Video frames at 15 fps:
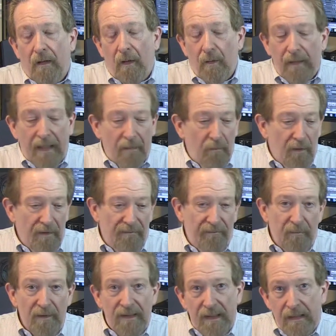Okay, well, the
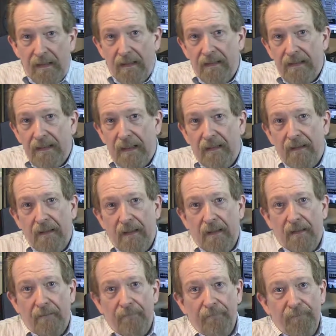first thing is that
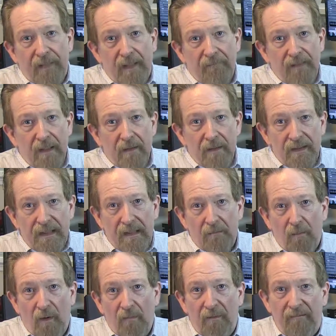you have to
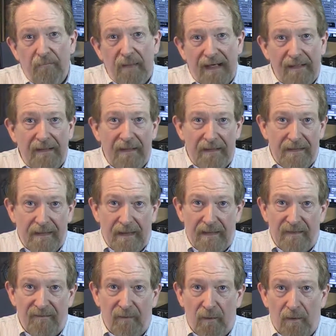understand what we've made these
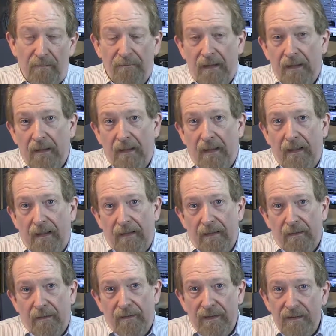things for.
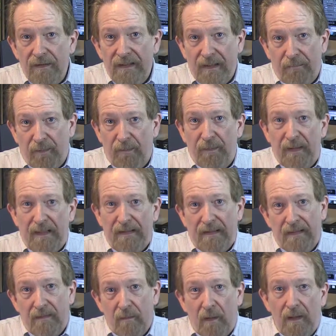There are two separate
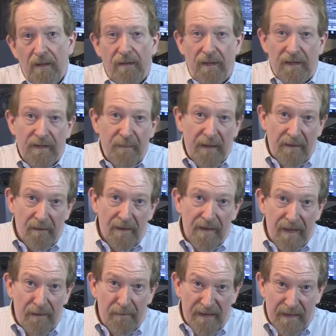pieces. One are the speakers
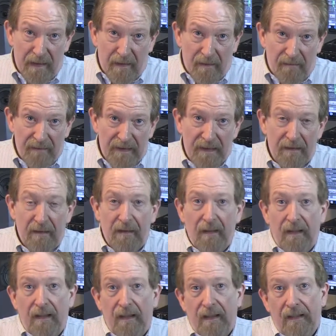themselves,
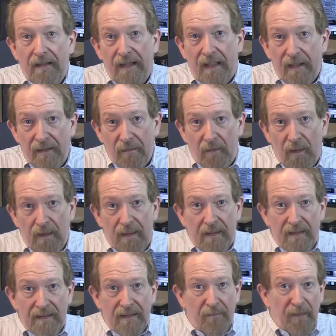and the other one
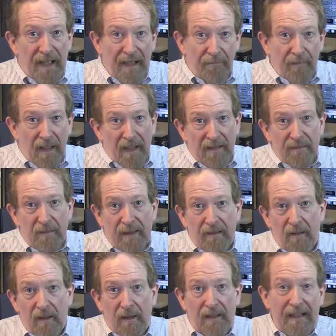is the black box we
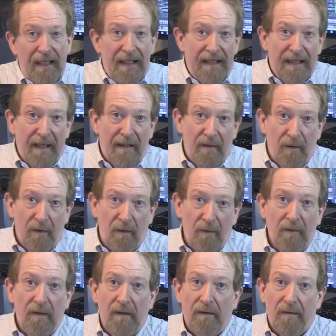call
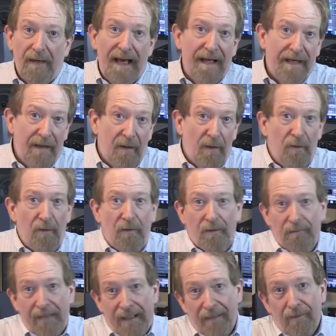ADIO, or ADIO,
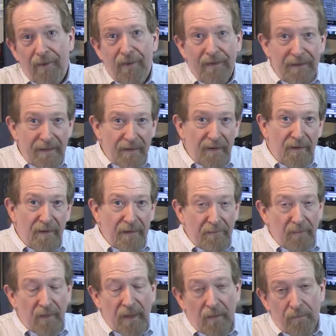or Analog Digital
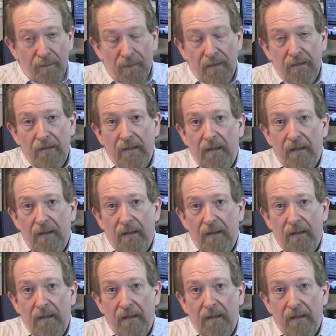Input Output.